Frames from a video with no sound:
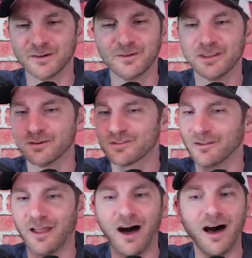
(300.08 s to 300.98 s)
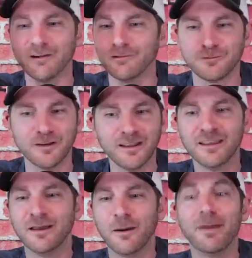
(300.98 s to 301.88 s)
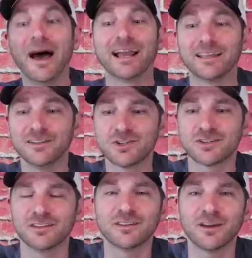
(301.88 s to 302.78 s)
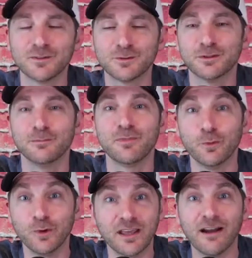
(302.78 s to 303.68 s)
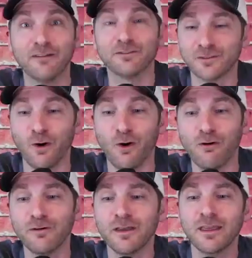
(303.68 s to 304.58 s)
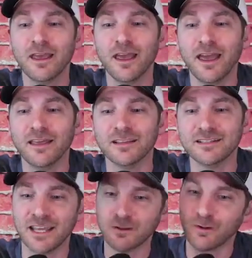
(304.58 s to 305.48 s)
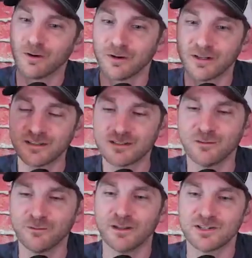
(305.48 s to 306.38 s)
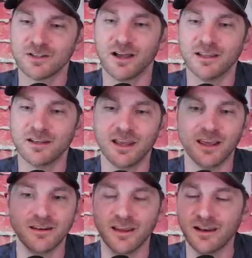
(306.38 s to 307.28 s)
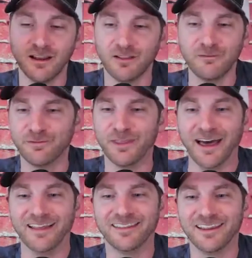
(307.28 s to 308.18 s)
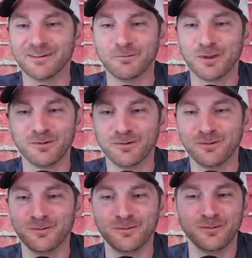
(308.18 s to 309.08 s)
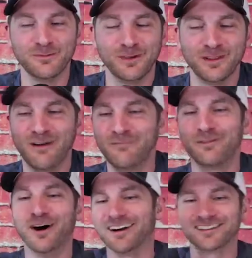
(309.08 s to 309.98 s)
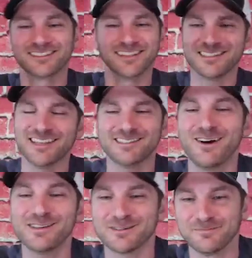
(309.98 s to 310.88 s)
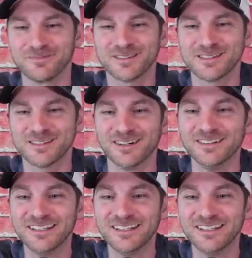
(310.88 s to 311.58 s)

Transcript: There's a lot of baggage that comes with them that we have to solve, and they take longer to get to the finish line. And I love that. Like we love the hugs. That's awesome. So